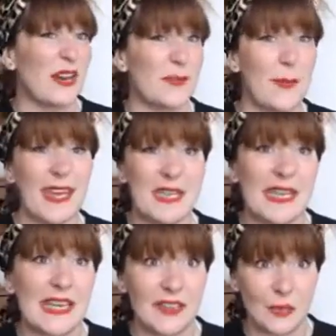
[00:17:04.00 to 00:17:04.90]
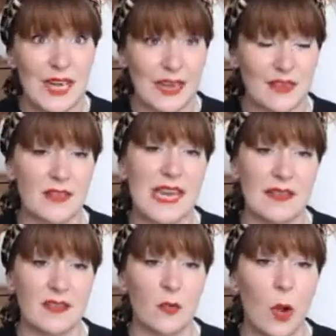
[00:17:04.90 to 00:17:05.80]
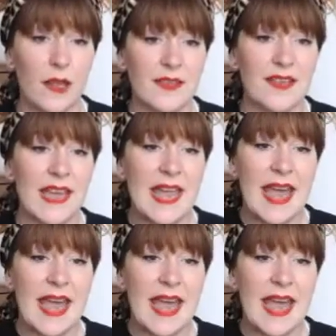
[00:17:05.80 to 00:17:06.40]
get up to make a tea, do 10 squats.